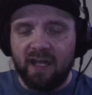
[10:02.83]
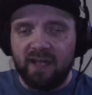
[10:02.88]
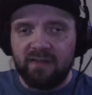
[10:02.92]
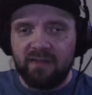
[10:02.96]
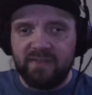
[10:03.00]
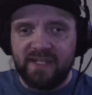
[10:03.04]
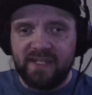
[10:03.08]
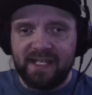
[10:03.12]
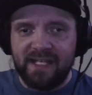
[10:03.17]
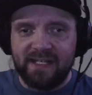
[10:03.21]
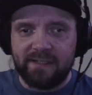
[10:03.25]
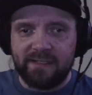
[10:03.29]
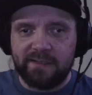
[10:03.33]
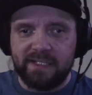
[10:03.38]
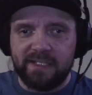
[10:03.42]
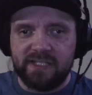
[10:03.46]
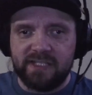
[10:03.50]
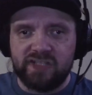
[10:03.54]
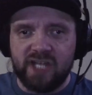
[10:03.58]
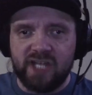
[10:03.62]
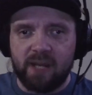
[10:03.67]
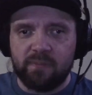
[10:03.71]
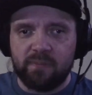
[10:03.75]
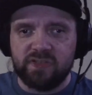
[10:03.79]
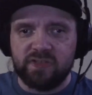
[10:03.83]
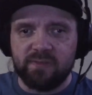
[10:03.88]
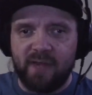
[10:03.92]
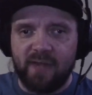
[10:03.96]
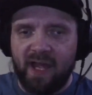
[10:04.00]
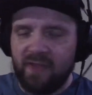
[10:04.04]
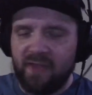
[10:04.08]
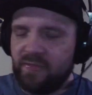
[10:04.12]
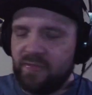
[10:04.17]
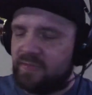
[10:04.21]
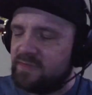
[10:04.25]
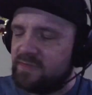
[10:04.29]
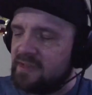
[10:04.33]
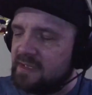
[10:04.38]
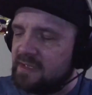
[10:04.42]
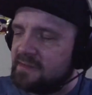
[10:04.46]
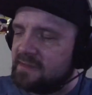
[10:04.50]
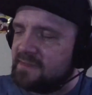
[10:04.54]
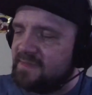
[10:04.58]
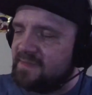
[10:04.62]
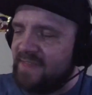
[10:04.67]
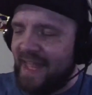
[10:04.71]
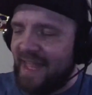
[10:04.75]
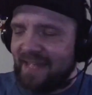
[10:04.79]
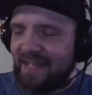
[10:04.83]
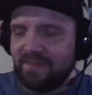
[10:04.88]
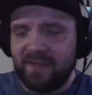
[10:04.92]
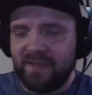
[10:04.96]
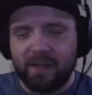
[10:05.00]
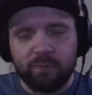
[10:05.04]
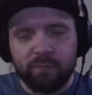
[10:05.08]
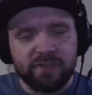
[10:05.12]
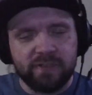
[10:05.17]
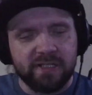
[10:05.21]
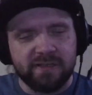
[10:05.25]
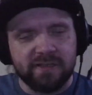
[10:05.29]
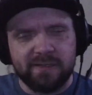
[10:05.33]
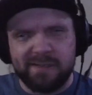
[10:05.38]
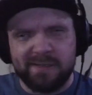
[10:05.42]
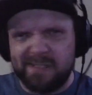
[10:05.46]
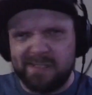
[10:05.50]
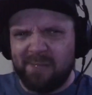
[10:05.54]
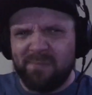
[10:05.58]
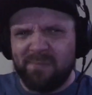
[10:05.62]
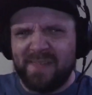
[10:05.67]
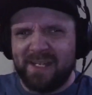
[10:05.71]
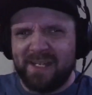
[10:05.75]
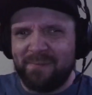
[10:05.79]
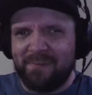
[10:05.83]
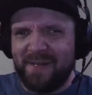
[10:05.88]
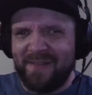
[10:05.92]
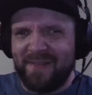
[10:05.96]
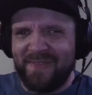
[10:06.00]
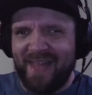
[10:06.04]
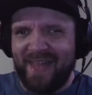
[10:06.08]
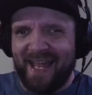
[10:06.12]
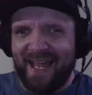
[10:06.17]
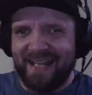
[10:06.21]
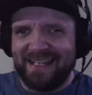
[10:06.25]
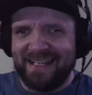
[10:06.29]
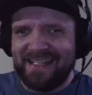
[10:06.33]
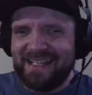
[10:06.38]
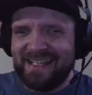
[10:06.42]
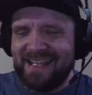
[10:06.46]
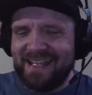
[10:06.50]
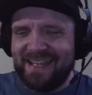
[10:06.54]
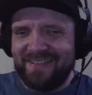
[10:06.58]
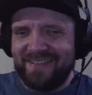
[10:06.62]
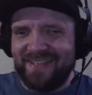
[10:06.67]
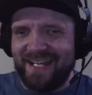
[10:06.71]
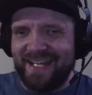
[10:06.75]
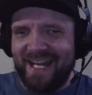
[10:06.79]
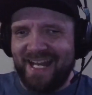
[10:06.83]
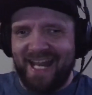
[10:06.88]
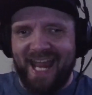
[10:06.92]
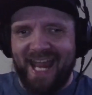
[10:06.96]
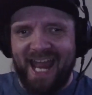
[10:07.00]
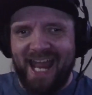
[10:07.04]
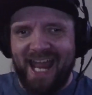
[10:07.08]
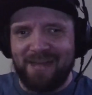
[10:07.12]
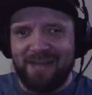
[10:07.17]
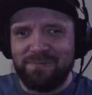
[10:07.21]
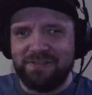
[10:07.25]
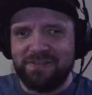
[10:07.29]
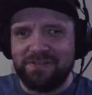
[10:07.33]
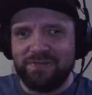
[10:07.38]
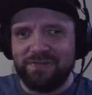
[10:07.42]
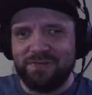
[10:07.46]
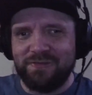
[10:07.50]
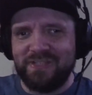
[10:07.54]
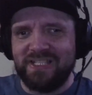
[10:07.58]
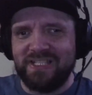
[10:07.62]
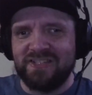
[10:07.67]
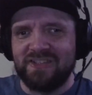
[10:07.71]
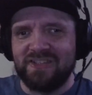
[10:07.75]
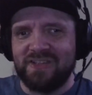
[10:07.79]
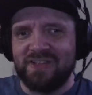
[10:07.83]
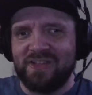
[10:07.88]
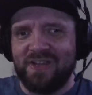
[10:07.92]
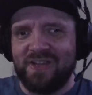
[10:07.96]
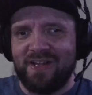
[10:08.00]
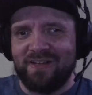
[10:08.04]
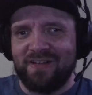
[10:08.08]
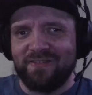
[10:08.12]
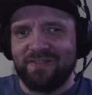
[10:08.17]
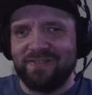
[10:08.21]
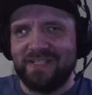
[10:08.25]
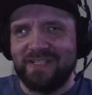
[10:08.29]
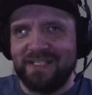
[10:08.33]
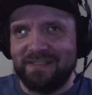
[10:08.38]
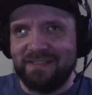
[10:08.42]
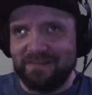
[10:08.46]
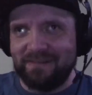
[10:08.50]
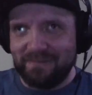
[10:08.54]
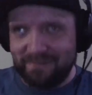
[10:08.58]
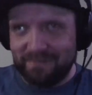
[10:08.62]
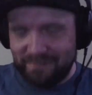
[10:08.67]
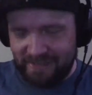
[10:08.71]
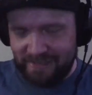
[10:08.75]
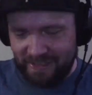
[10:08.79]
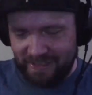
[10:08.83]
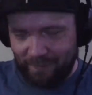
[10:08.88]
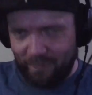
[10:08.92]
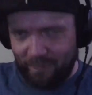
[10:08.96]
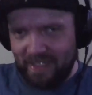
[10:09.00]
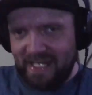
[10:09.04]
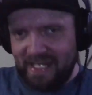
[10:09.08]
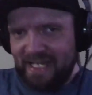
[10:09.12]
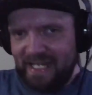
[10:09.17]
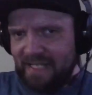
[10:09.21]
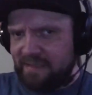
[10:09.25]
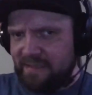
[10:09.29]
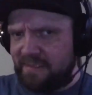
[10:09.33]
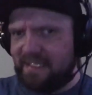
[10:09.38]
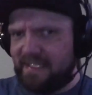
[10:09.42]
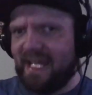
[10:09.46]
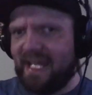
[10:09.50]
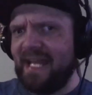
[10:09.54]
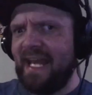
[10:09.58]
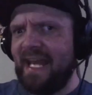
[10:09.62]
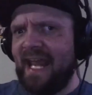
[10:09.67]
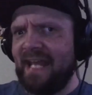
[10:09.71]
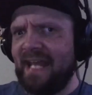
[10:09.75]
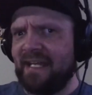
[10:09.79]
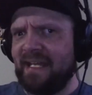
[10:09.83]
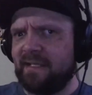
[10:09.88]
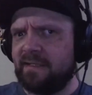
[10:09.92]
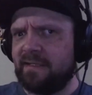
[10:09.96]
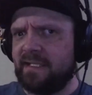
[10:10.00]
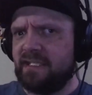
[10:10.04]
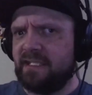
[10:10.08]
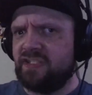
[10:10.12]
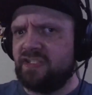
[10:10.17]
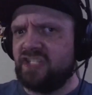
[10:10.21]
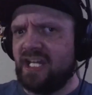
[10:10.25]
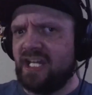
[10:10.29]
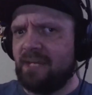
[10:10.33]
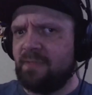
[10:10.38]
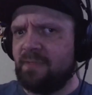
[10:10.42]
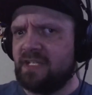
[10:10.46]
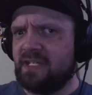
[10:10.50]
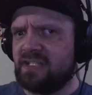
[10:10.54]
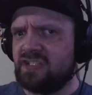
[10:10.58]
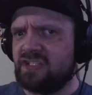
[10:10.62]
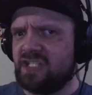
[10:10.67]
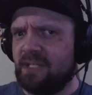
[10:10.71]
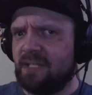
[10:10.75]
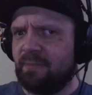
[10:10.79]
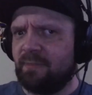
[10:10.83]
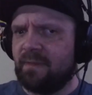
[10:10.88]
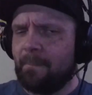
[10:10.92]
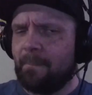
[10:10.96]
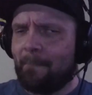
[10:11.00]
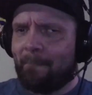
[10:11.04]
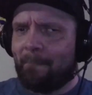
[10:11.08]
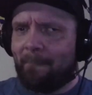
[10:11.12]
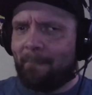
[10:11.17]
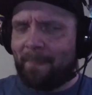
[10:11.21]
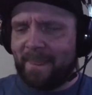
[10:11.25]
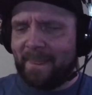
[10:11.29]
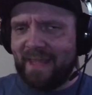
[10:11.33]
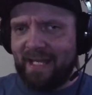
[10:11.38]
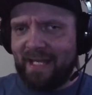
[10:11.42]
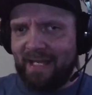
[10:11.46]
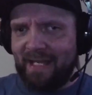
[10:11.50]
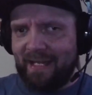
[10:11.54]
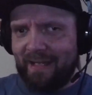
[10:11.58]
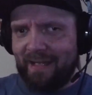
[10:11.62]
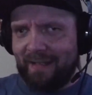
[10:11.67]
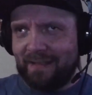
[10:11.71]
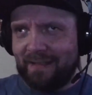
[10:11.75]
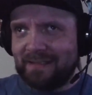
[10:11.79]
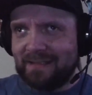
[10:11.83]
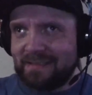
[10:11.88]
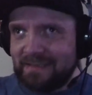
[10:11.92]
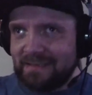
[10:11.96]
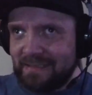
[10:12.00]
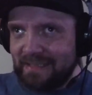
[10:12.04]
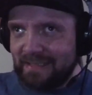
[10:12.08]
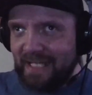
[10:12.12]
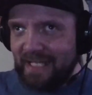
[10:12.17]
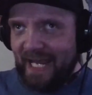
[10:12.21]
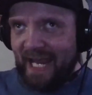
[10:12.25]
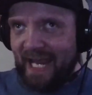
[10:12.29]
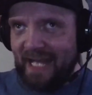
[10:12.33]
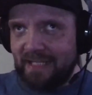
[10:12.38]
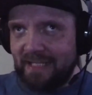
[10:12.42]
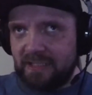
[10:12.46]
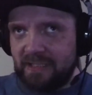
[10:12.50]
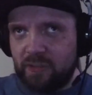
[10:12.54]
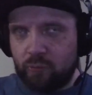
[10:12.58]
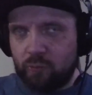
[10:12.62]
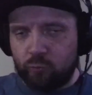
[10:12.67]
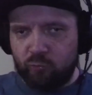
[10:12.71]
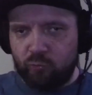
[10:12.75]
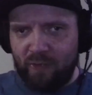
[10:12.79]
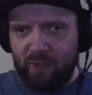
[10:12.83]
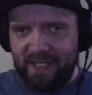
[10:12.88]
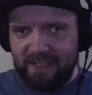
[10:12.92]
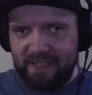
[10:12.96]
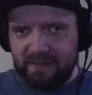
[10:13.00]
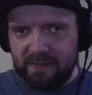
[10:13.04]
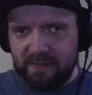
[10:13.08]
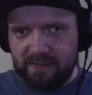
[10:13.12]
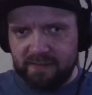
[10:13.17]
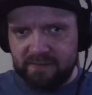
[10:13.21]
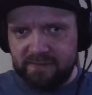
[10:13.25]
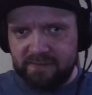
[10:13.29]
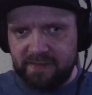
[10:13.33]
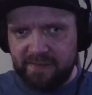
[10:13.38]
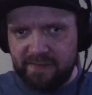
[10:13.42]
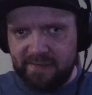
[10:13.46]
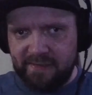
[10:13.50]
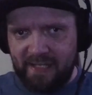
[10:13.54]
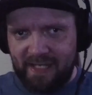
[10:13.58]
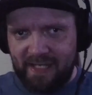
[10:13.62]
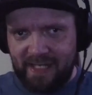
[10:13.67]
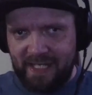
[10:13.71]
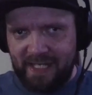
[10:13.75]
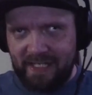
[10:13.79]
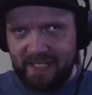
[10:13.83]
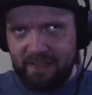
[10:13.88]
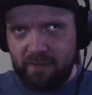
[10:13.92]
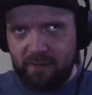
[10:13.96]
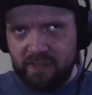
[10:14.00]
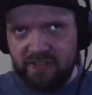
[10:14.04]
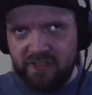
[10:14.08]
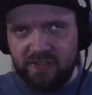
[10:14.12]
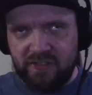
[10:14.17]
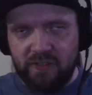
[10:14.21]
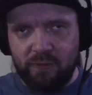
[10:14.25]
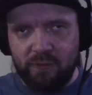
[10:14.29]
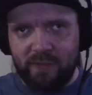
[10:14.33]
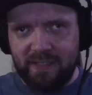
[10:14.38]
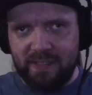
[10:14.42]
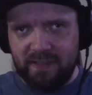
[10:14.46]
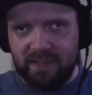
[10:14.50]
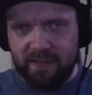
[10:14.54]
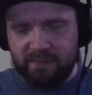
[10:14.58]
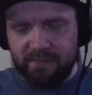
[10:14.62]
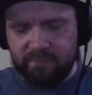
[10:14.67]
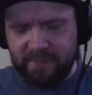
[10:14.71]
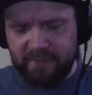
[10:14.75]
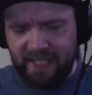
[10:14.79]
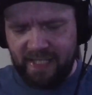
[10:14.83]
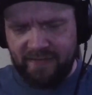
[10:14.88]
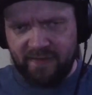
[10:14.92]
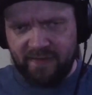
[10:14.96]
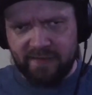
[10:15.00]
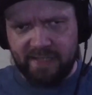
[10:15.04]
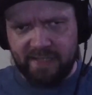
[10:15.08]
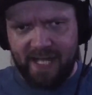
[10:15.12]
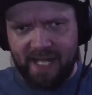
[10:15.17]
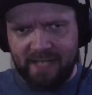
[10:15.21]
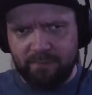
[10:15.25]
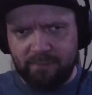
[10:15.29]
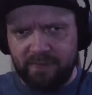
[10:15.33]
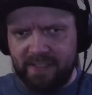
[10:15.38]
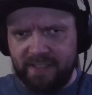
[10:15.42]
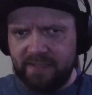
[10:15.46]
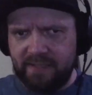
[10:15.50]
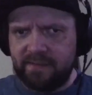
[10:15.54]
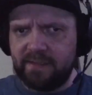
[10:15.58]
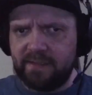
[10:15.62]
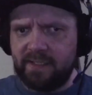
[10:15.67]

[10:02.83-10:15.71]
the NXT Championship, I just that there was just something about that I absolutely loved. It said NXT Championship, uh, had a great design to it, and the side plates.